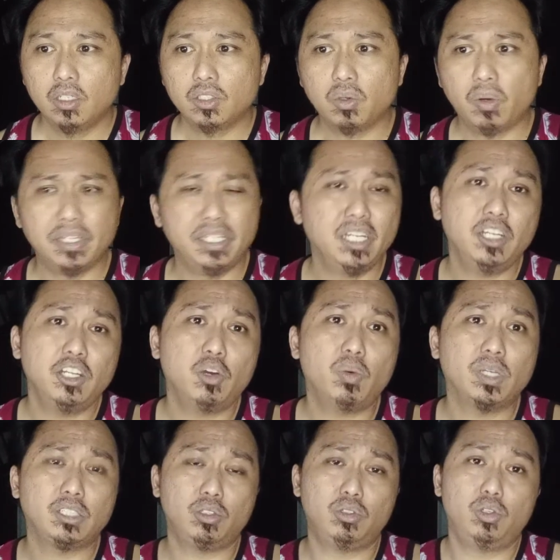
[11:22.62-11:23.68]
So I didn't know
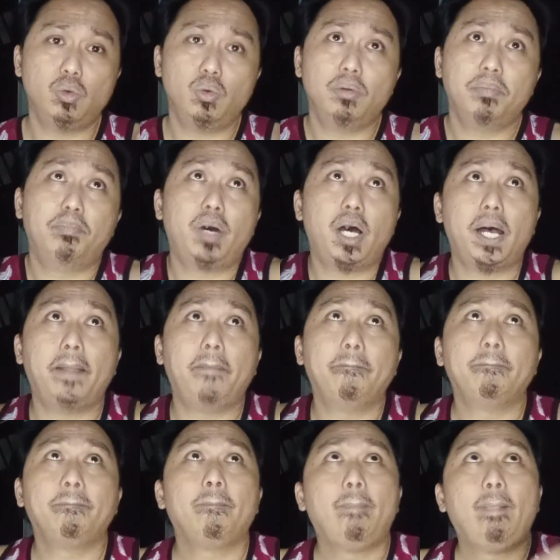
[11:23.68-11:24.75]
what to do,
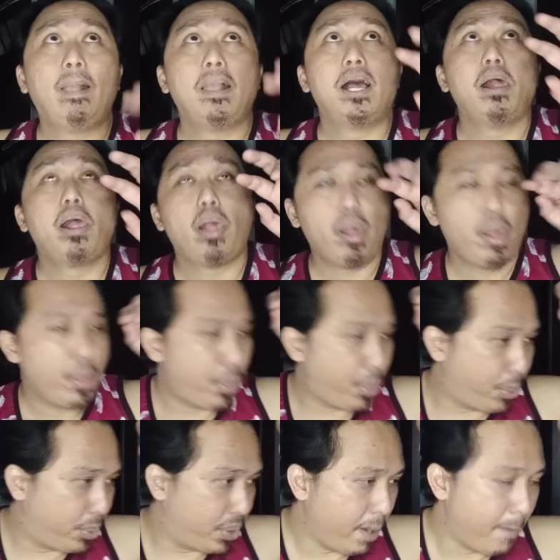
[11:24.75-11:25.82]
but
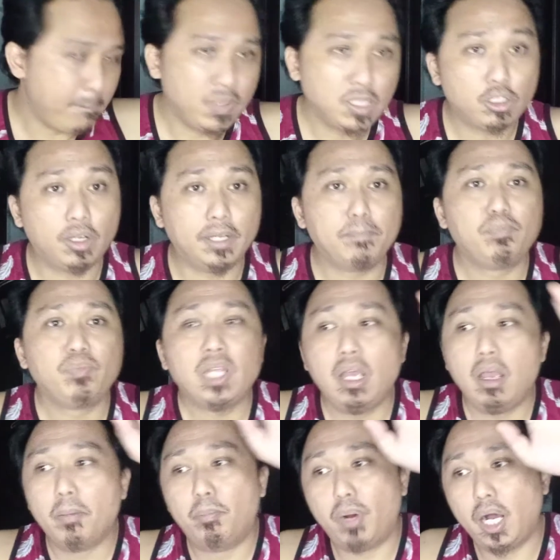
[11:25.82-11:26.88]
sorry.
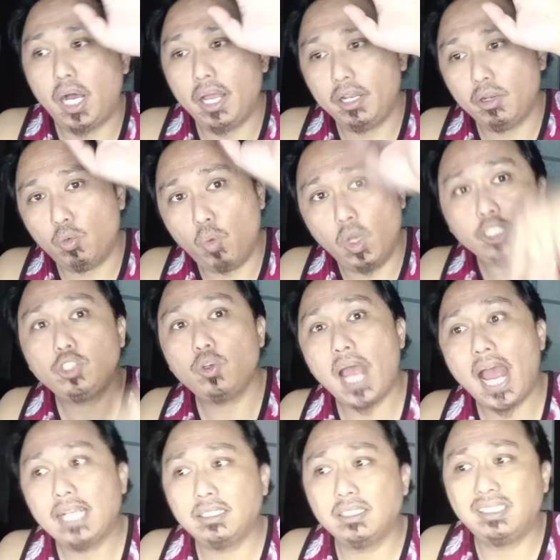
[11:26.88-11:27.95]
But once you
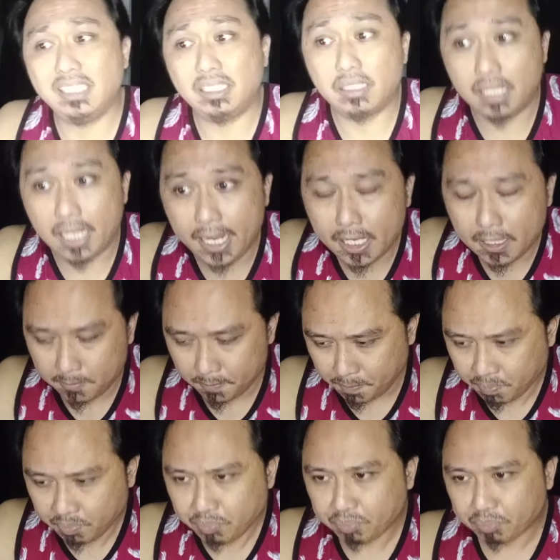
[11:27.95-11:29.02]
access this link,
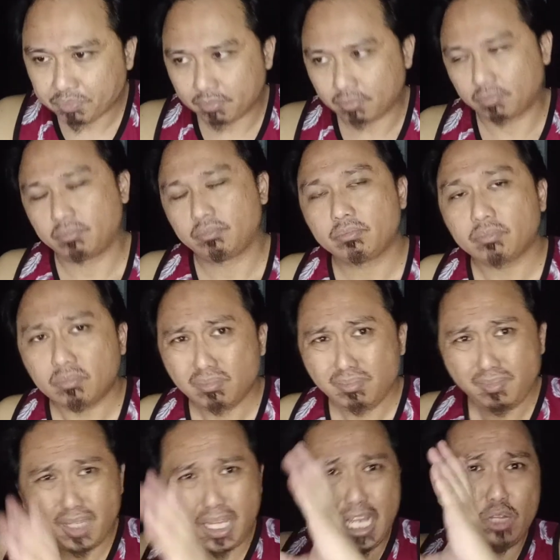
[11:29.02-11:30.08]

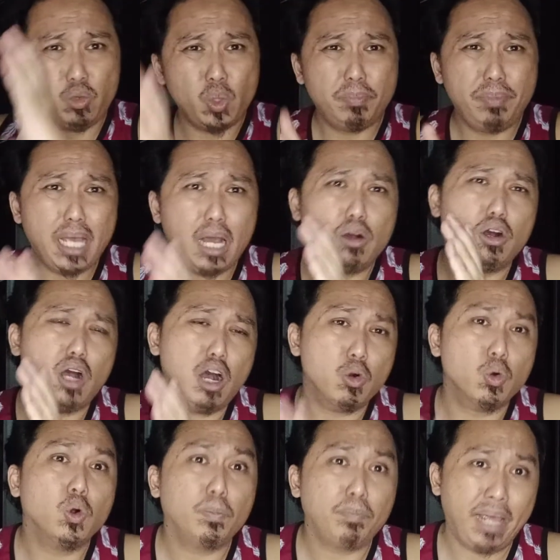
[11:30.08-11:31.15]
it will be a
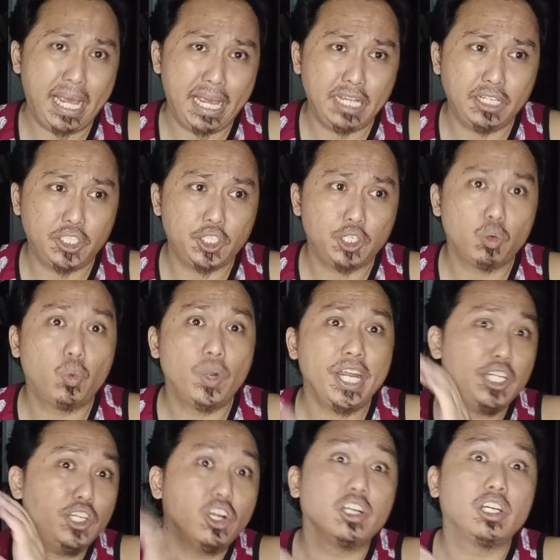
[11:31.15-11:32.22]
whole page
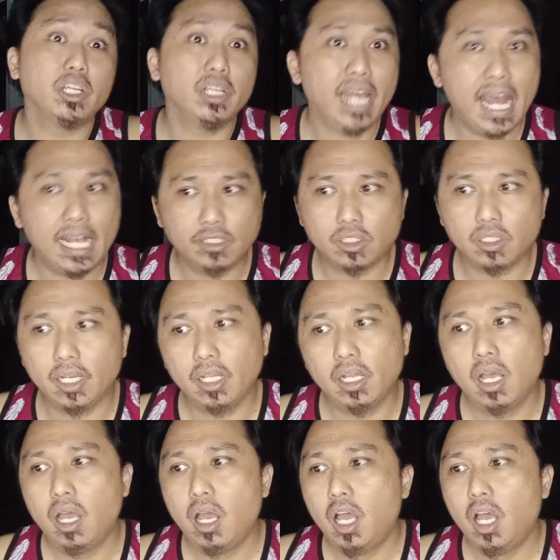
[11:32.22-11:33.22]
wherein you're gonna answer it.